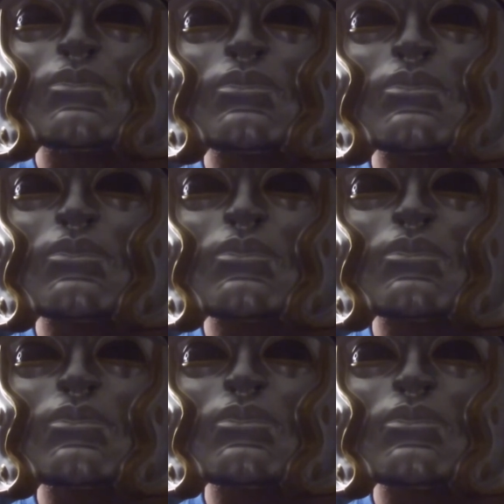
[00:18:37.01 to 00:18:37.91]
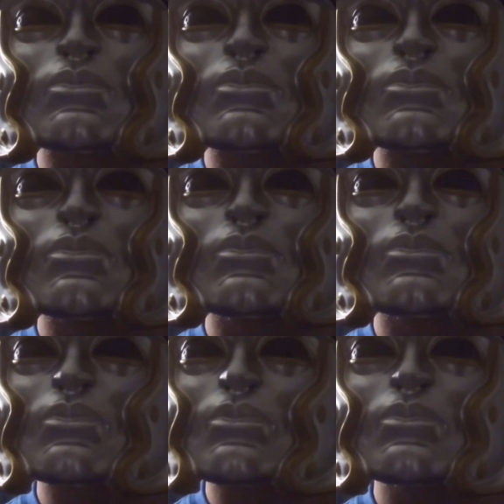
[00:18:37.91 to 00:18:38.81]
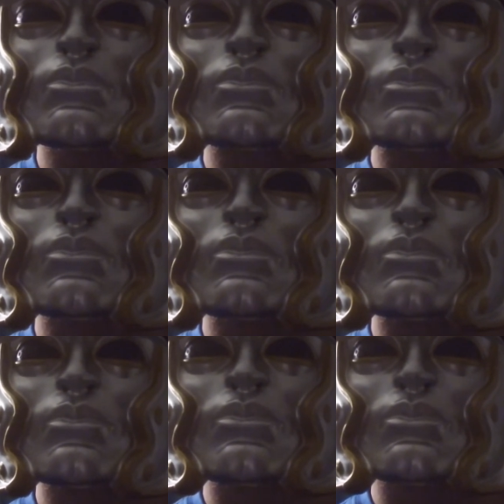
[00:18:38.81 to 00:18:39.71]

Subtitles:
various figures and statues and comics as well.